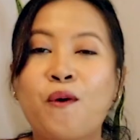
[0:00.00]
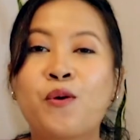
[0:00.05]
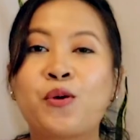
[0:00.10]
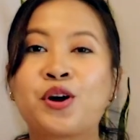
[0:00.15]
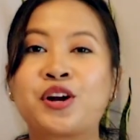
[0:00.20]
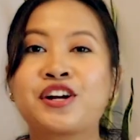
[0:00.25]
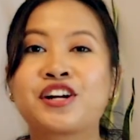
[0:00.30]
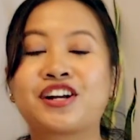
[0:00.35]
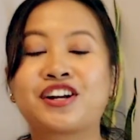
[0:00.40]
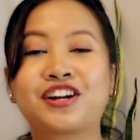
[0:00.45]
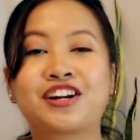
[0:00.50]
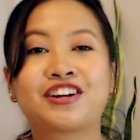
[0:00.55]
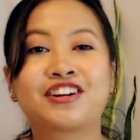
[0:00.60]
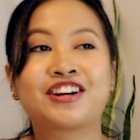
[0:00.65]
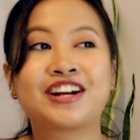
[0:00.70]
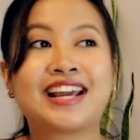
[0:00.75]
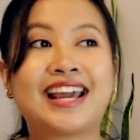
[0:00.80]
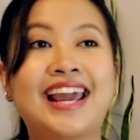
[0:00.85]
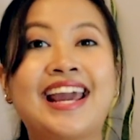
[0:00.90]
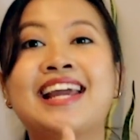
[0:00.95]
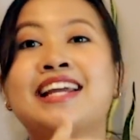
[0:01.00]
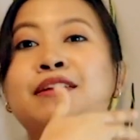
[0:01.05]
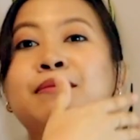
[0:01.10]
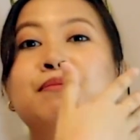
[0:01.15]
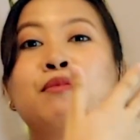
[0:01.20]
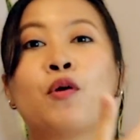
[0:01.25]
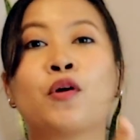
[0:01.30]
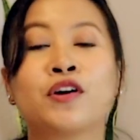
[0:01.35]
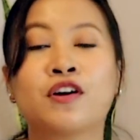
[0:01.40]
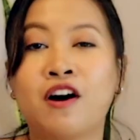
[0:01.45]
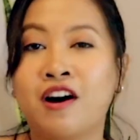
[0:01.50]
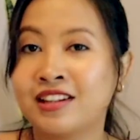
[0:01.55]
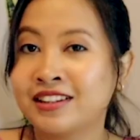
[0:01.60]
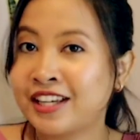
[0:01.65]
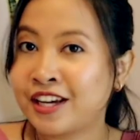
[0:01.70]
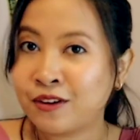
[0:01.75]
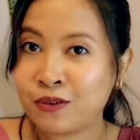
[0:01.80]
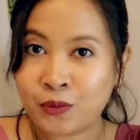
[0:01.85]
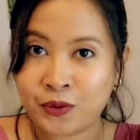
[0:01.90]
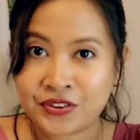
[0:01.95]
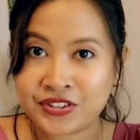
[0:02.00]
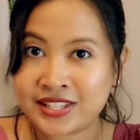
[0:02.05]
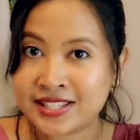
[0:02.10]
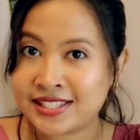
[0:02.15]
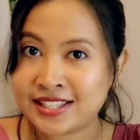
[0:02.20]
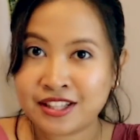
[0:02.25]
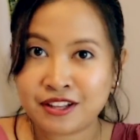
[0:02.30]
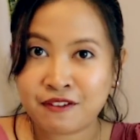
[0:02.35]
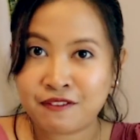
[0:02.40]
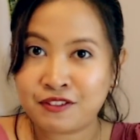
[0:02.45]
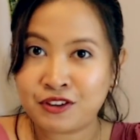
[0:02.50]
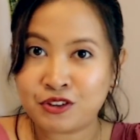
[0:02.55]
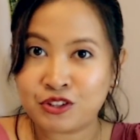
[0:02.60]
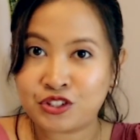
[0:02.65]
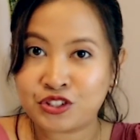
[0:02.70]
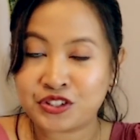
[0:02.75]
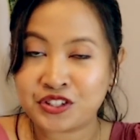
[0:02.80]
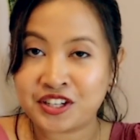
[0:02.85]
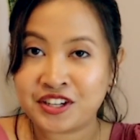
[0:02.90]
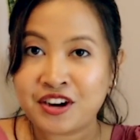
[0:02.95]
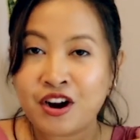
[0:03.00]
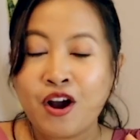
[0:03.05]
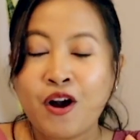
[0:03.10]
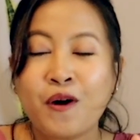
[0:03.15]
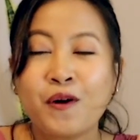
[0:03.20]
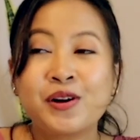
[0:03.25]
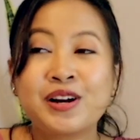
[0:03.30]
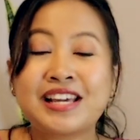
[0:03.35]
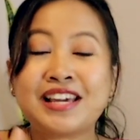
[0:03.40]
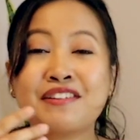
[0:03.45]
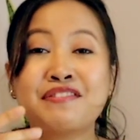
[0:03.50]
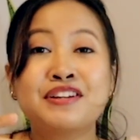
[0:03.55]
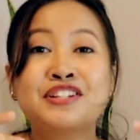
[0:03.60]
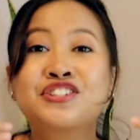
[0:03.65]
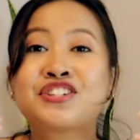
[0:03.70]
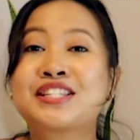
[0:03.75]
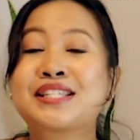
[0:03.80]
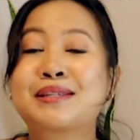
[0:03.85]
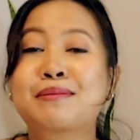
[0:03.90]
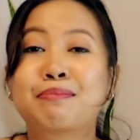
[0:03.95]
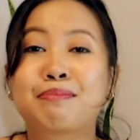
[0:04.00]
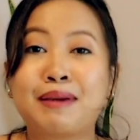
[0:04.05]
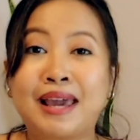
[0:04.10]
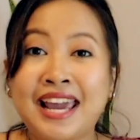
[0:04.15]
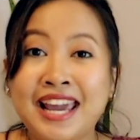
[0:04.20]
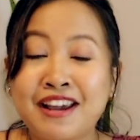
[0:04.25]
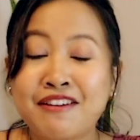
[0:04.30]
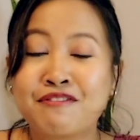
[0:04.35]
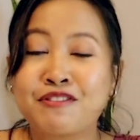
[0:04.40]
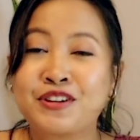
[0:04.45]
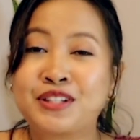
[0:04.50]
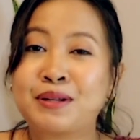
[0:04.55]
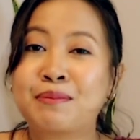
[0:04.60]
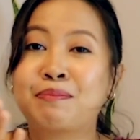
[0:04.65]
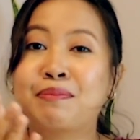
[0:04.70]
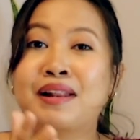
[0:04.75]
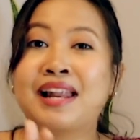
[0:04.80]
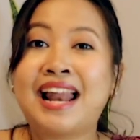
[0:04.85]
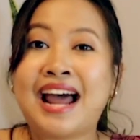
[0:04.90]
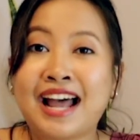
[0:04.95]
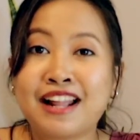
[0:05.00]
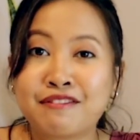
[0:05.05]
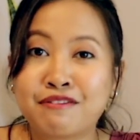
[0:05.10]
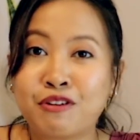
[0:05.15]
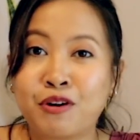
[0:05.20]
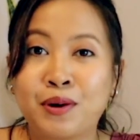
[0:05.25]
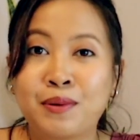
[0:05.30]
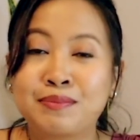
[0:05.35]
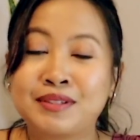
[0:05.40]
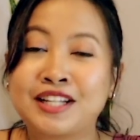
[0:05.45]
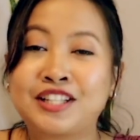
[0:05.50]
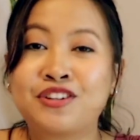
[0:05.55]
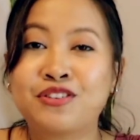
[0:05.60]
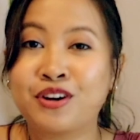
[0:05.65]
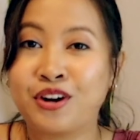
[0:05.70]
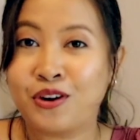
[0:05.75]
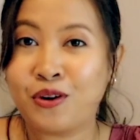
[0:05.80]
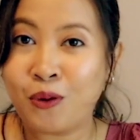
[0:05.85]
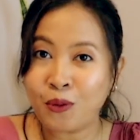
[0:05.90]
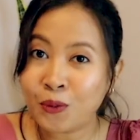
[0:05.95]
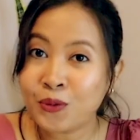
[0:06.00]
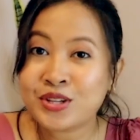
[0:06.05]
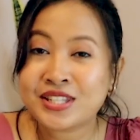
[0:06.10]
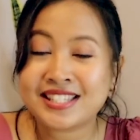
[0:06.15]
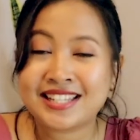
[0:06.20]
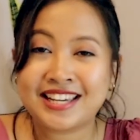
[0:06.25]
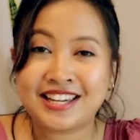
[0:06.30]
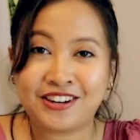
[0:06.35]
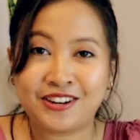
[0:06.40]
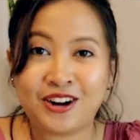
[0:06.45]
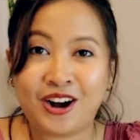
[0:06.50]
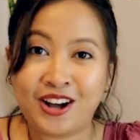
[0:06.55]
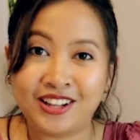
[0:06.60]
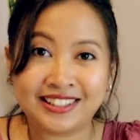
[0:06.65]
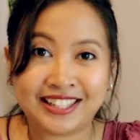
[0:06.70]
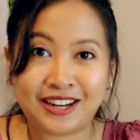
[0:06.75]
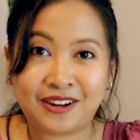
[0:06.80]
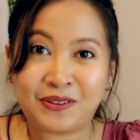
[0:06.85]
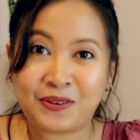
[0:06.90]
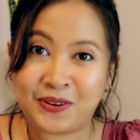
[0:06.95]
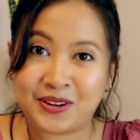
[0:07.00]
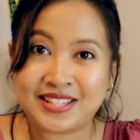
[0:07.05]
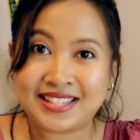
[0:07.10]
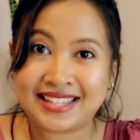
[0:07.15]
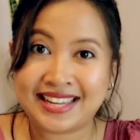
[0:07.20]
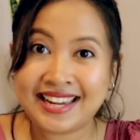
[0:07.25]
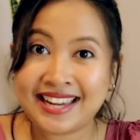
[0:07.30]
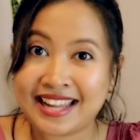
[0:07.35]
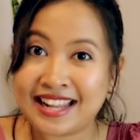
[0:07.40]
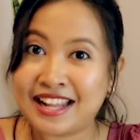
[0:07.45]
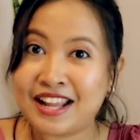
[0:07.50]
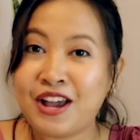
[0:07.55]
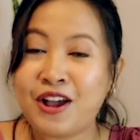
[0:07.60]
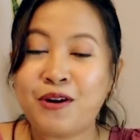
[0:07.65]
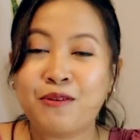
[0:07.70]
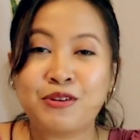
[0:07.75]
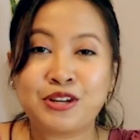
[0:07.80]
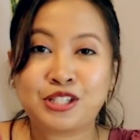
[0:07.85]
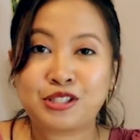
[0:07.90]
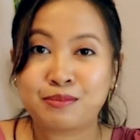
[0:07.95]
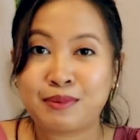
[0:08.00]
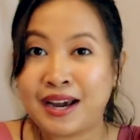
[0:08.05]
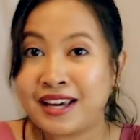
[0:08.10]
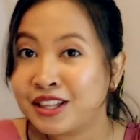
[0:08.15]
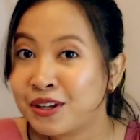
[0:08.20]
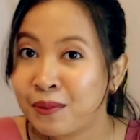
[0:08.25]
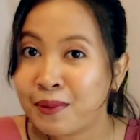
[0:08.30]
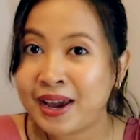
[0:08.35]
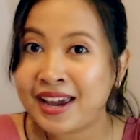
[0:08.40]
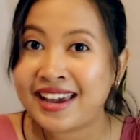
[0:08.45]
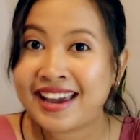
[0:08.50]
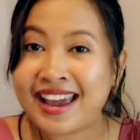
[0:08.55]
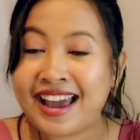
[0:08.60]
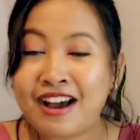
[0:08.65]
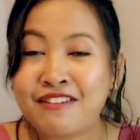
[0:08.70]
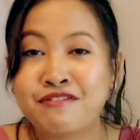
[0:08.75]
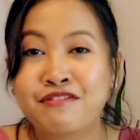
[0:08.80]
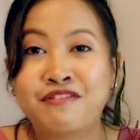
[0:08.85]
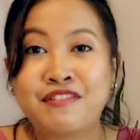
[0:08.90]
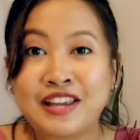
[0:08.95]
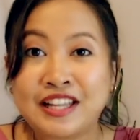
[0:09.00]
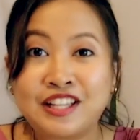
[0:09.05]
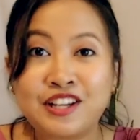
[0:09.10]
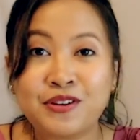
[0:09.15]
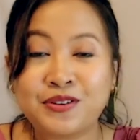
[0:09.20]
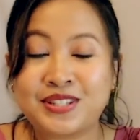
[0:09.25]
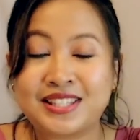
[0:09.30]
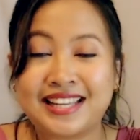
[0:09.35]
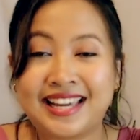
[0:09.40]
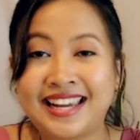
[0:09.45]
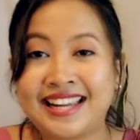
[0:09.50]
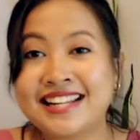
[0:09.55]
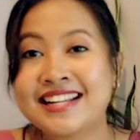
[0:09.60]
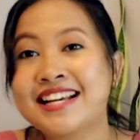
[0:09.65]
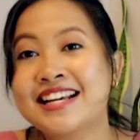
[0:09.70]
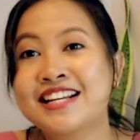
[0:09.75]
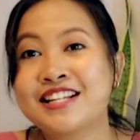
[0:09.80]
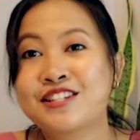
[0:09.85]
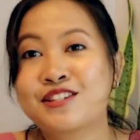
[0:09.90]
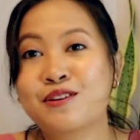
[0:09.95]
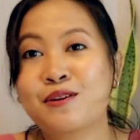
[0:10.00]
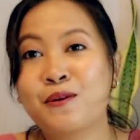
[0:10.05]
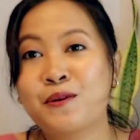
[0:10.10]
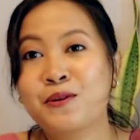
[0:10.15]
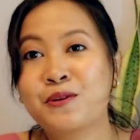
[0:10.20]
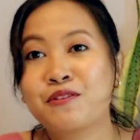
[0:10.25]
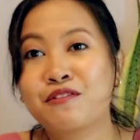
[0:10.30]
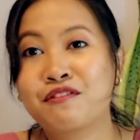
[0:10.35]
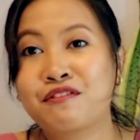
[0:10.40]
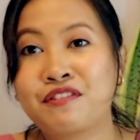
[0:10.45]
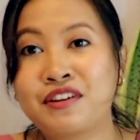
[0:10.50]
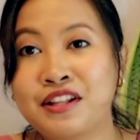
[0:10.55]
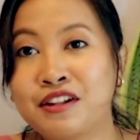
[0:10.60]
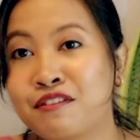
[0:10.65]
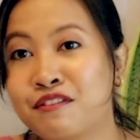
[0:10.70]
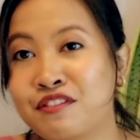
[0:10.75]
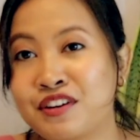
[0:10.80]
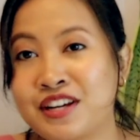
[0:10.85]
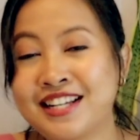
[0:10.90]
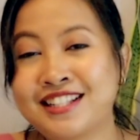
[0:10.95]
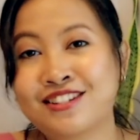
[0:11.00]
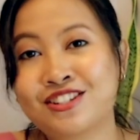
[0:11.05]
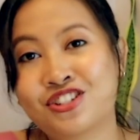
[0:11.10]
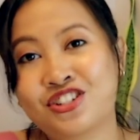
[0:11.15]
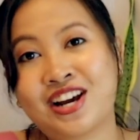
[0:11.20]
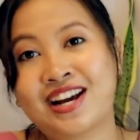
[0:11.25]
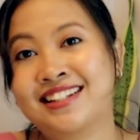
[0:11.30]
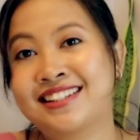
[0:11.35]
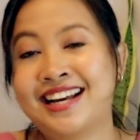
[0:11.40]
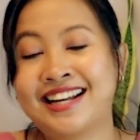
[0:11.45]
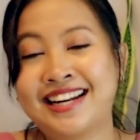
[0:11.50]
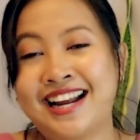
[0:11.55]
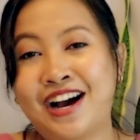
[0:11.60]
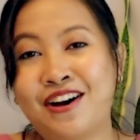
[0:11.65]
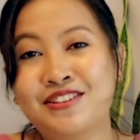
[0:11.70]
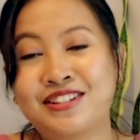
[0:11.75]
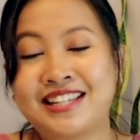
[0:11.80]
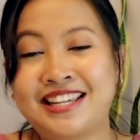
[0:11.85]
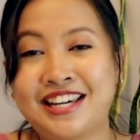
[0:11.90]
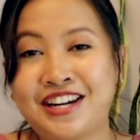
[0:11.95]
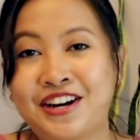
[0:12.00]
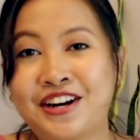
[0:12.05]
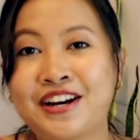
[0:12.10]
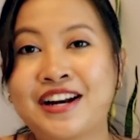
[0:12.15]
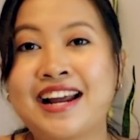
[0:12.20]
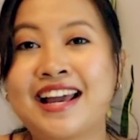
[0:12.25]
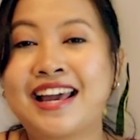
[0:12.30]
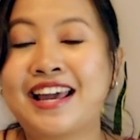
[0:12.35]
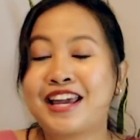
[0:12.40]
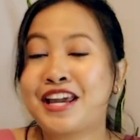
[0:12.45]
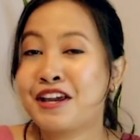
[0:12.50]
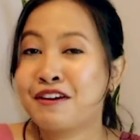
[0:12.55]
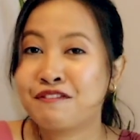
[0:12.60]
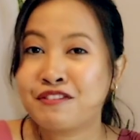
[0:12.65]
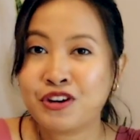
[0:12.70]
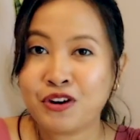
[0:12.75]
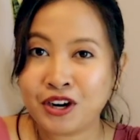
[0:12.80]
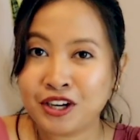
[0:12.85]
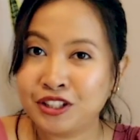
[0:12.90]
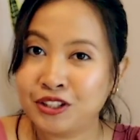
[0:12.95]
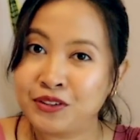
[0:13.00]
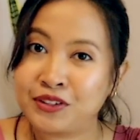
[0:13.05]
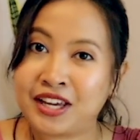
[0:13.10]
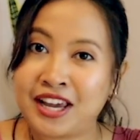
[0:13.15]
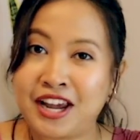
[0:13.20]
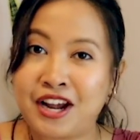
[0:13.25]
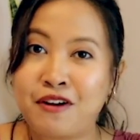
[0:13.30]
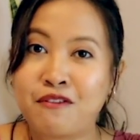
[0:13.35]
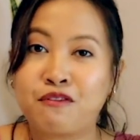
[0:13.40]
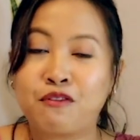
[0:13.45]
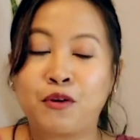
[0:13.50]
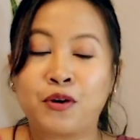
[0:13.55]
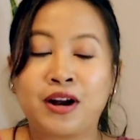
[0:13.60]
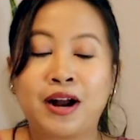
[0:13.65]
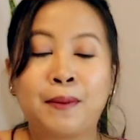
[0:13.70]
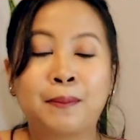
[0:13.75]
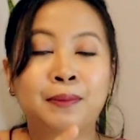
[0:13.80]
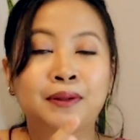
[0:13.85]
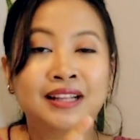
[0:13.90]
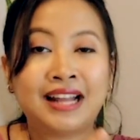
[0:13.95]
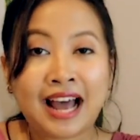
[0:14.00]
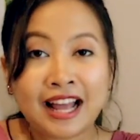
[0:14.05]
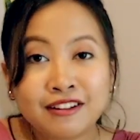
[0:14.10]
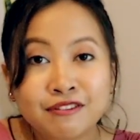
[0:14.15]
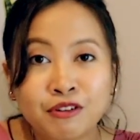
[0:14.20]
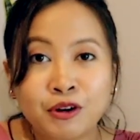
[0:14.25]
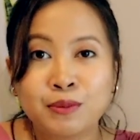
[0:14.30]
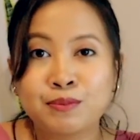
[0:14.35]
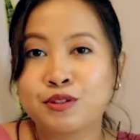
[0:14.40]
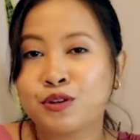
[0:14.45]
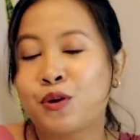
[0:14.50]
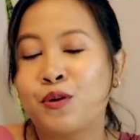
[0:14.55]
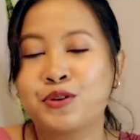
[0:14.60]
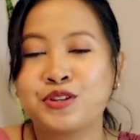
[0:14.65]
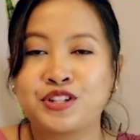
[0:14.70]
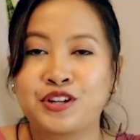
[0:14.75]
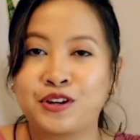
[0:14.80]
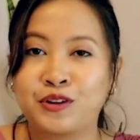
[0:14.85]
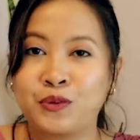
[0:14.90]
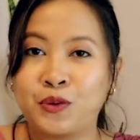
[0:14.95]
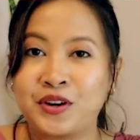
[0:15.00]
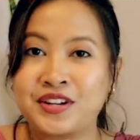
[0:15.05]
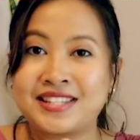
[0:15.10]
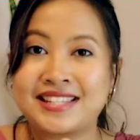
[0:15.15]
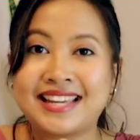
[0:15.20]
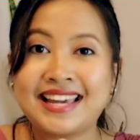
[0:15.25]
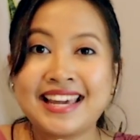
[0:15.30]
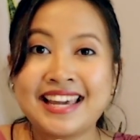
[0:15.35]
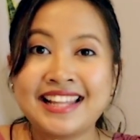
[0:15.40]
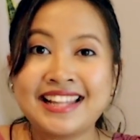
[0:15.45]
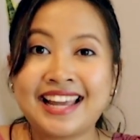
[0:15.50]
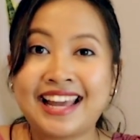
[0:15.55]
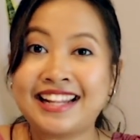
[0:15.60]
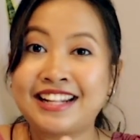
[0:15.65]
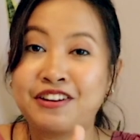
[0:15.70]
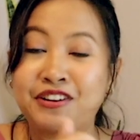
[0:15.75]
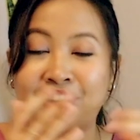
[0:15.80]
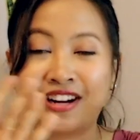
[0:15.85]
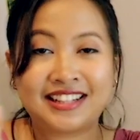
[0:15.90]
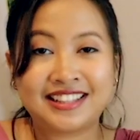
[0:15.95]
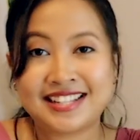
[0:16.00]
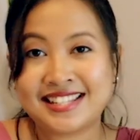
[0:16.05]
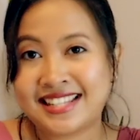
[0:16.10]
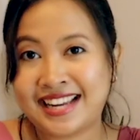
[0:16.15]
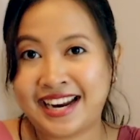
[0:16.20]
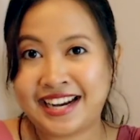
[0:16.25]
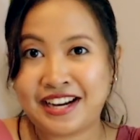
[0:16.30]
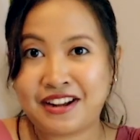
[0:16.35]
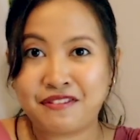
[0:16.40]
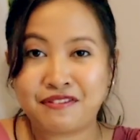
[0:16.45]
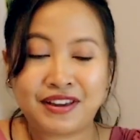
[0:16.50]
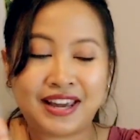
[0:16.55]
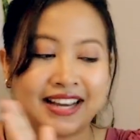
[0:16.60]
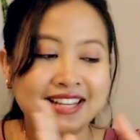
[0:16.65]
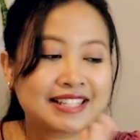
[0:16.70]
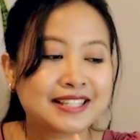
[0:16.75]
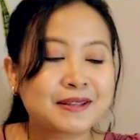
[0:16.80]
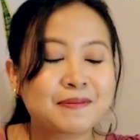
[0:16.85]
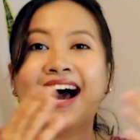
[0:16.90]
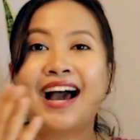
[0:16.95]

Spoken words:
or create more online courses in the future, or even just pay for the platform that you are hosting your online course in, which by the way, I have videos in, so feel free to check that out here if you are looking for a platform to host your course in and you're in the deciding phase.